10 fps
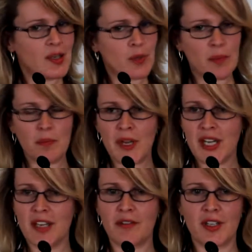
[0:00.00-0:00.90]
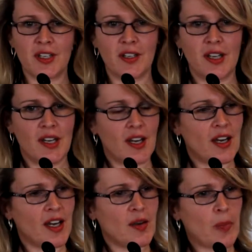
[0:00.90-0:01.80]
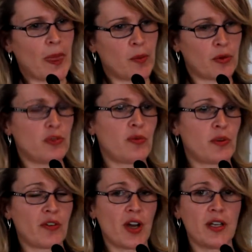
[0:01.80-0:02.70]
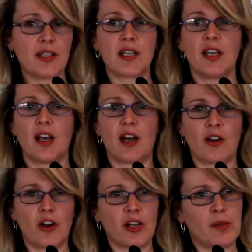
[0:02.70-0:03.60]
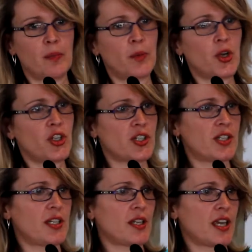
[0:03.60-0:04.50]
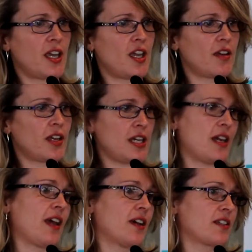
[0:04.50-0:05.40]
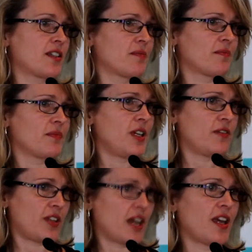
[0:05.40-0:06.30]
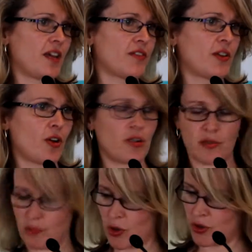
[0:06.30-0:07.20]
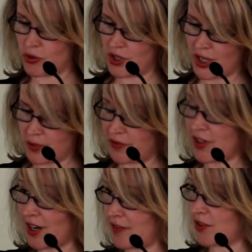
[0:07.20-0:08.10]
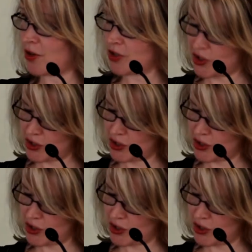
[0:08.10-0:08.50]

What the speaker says: But many of the approved providers are only purchasing the care in-house if they have their own brokerage, if they have their own